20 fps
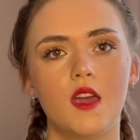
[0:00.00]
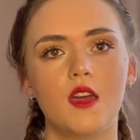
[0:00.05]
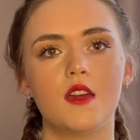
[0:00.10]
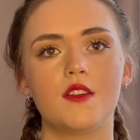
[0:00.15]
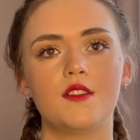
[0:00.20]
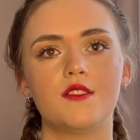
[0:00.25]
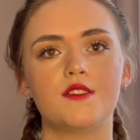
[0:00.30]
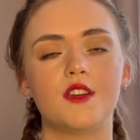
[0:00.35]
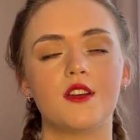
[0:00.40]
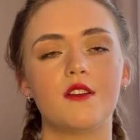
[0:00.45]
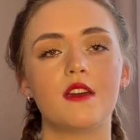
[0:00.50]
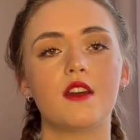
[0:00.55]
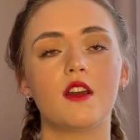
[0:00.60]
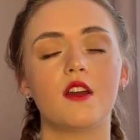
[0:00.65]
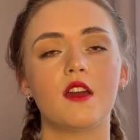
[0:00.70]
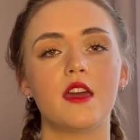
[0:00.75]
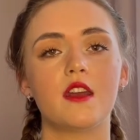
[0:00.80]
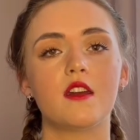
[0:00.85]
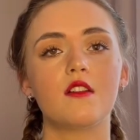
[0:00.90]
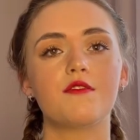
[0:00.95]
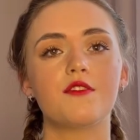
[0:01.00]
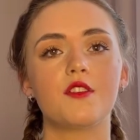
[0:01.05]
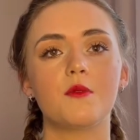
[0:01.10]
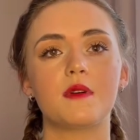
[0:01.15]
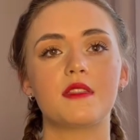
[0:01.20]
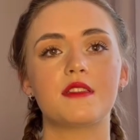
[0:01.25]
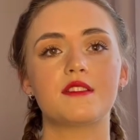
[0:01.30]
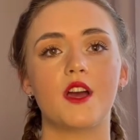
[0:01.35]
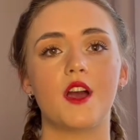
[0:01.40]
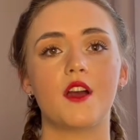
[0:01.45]
During her interview
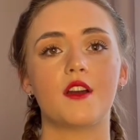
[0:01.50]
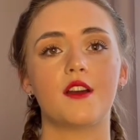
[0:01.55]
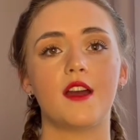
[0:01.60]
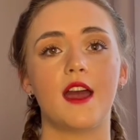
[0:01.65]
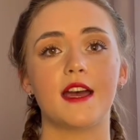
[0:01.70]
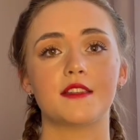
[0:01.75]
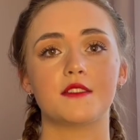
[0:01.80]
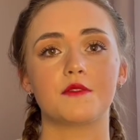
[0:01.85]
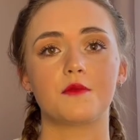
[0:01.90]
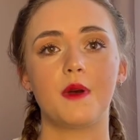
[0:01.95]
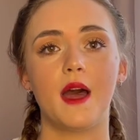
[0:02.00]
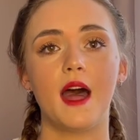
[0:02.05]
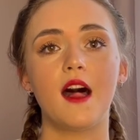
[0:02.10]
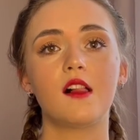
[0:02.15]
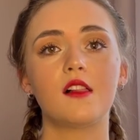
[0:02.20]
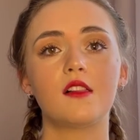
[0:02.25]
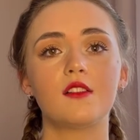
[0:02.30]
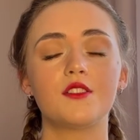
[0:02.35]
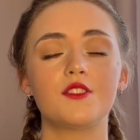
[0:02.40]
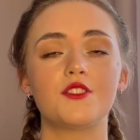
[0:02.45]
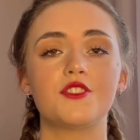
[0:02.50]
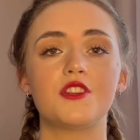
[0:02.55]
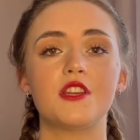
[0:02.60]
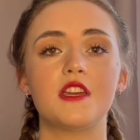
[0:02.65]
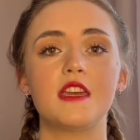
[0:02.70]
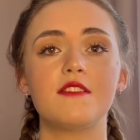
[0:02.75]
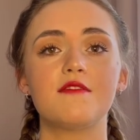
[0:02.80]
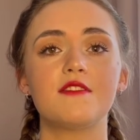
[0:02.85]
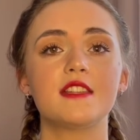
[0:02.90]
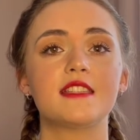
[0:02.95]
with Tucker as well, she
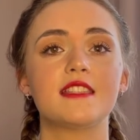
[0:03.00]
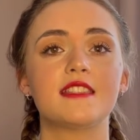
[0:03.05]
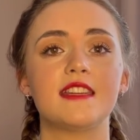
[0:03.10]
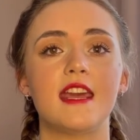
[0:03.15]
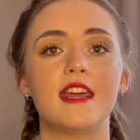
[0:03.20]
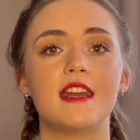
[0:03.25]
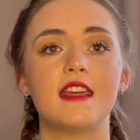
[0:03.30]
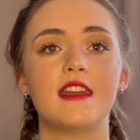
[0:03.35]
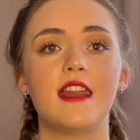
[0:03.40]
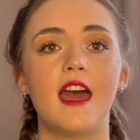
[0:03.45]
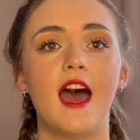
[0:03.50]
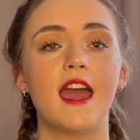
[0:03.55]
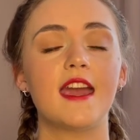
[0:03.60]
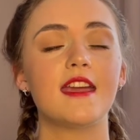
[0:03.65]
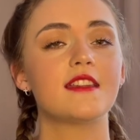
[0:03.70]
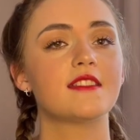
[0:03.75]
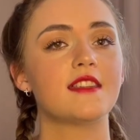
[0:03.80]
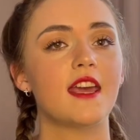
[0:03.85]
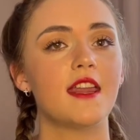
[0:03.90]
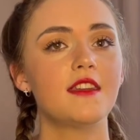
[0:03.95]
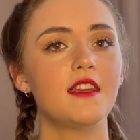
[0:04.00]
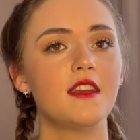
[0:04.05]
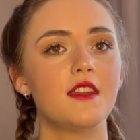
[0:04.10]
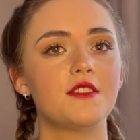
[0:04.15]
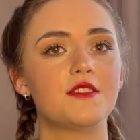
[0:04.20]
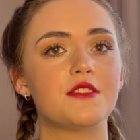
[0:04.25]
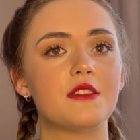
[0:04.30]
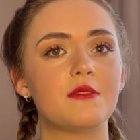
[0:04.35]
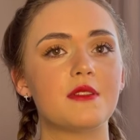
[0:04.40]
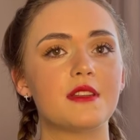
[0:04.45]
even stated, "I intended
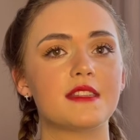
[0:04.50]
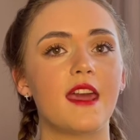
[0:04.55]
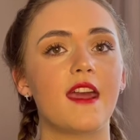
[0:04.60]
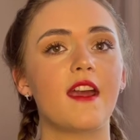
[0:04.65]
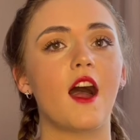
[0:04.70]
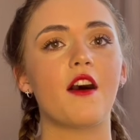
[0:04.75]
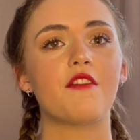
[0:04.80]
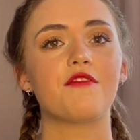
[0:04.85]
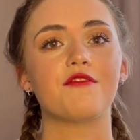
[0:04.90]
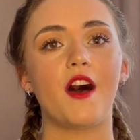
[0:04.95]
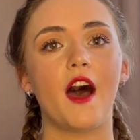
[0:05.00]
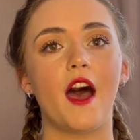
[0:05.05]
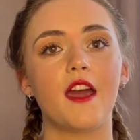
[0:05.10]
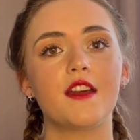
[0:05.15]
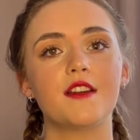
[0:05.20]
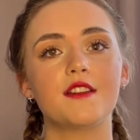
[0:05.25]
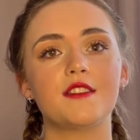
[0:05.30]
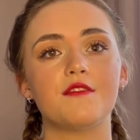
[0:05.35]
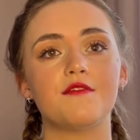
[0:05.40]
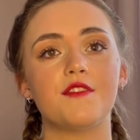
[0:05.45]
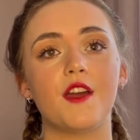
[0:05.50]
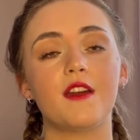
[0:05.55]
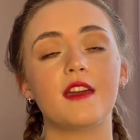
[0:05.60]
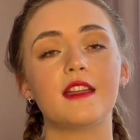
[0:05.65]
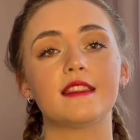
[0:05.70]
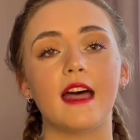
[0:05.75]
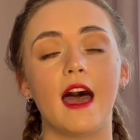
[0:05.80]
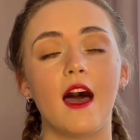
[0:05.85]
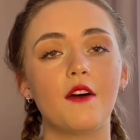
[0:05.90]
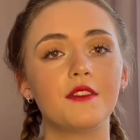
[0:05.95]
as soon as I got fired to very
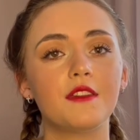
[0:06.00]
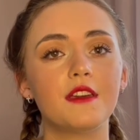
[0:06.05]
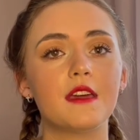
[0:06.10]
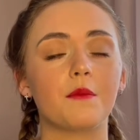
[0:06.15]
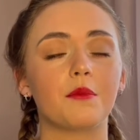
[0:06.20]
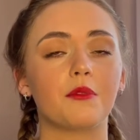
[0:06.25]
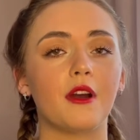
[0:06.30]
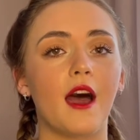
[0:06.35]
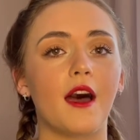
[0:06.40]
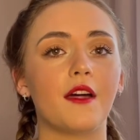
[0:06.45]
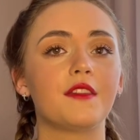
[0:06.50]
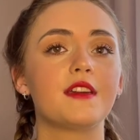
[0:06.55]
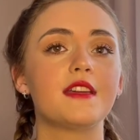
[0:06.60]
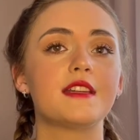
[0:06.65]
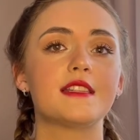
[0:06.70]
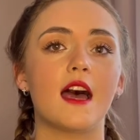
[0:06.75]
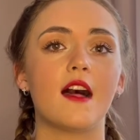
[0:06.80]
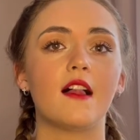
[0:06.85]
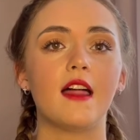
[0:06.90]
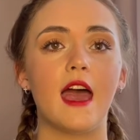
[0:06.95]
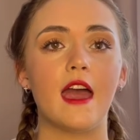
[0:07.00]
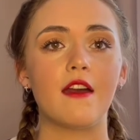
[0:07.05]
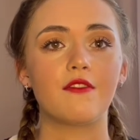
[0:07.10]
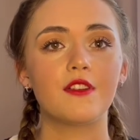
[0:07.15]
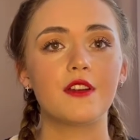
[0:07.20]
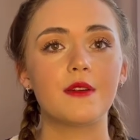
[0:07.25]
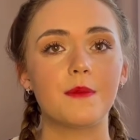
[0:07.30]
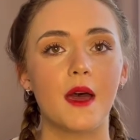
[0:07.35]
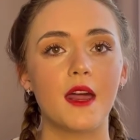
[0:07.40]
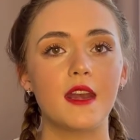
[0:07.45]
loudly and proudly tell
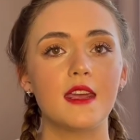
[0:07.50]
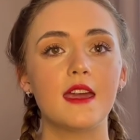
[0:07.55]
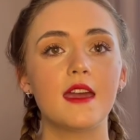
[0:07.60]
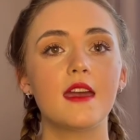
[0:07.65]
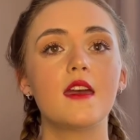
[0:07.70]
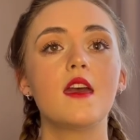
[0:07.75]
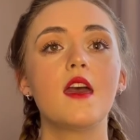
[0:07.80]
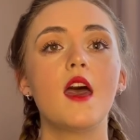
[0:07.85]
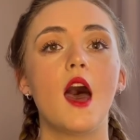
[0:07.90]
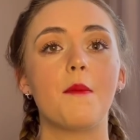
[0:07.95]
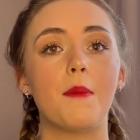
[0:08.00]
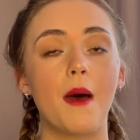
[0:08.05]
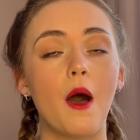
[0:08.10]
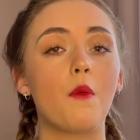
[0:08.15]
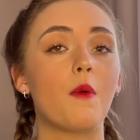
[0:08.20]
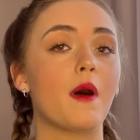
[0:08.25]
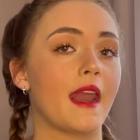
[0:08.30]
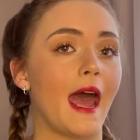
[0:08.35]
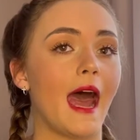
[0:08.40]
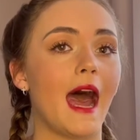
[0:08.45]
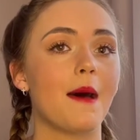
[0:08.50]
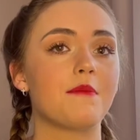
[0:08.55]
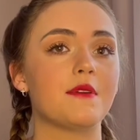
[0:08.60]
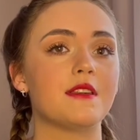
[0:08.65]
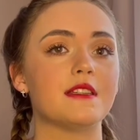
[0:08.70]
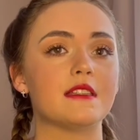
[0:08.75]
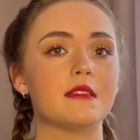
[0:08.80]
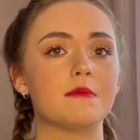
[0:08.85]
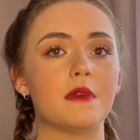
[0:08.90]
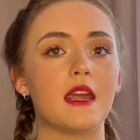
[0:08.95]
everybody about what
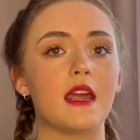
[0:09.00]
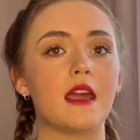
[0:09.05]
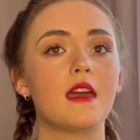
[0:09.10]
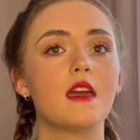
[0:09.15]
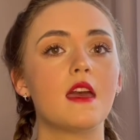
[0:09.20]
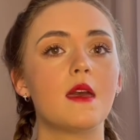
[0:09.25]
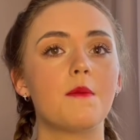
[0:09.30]
happened to me,